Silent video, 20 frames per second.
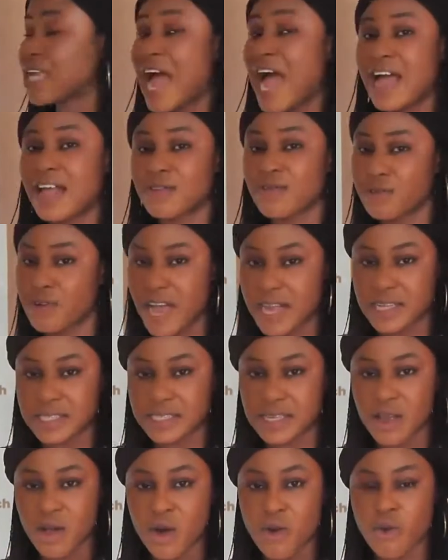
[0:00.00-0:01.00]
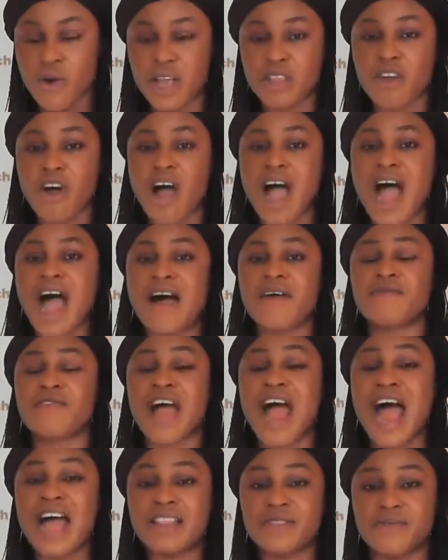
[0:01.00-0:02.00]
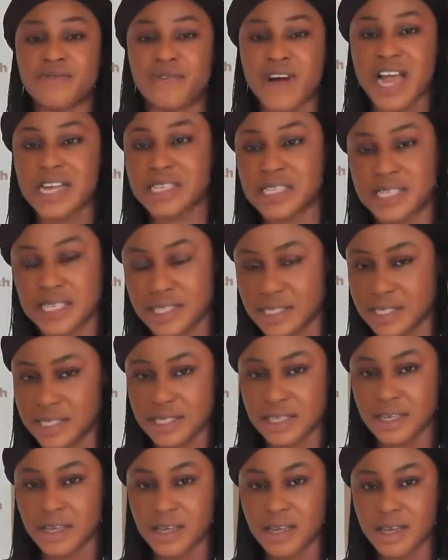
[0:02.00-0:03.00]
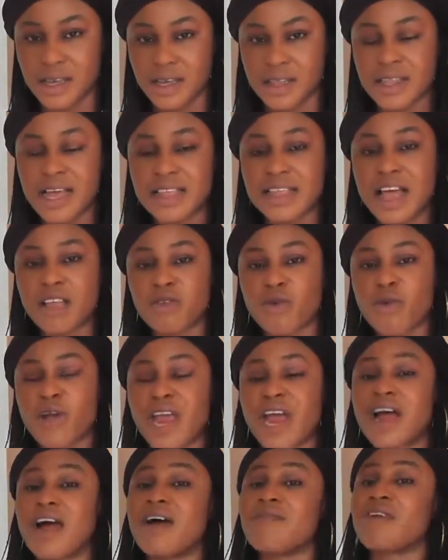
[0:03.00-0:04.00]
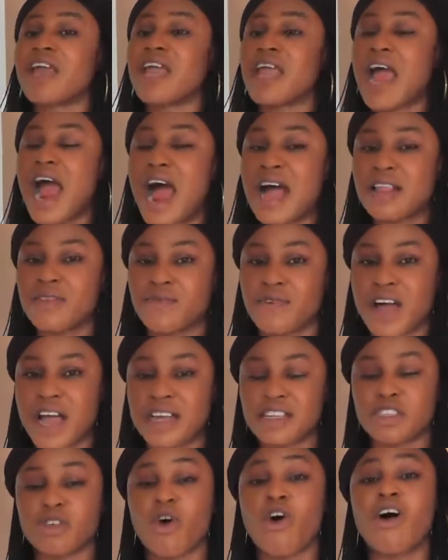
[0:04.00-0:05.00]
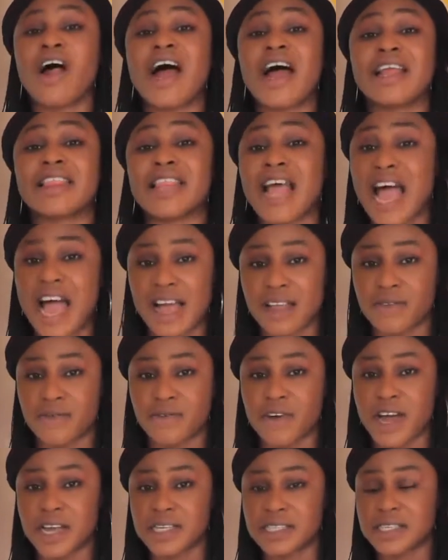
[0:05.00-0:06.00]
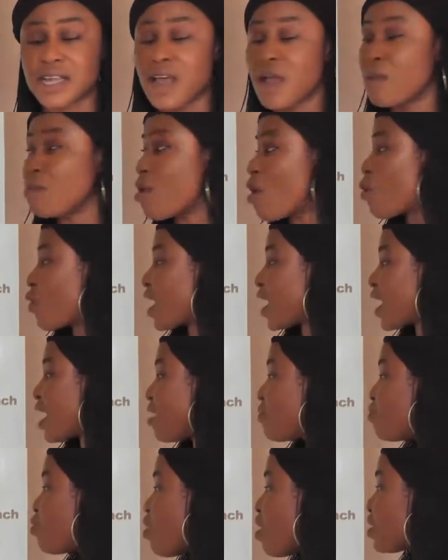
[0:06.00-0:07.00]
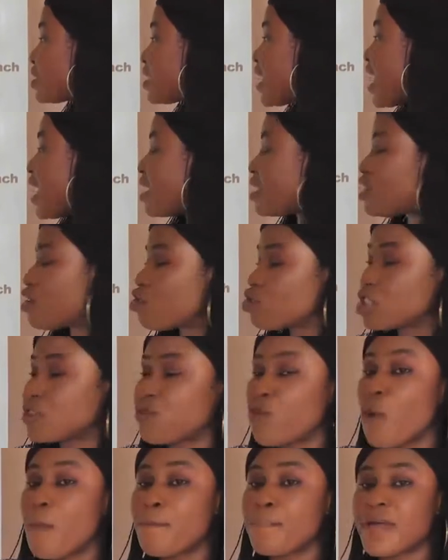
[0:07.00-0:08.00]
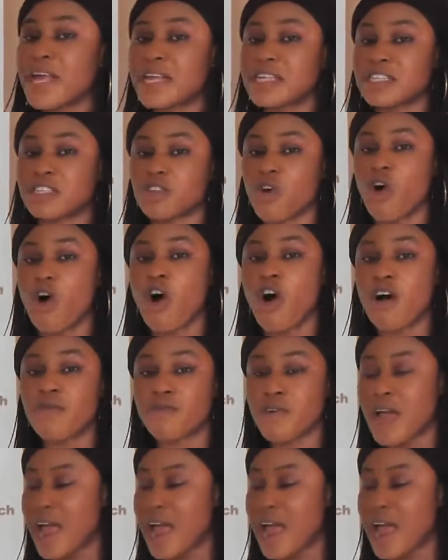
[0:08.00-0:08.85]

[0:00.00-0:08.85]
advice, we don't have advices. Neither do we have an advice or an advice, but we have what? A useful piece of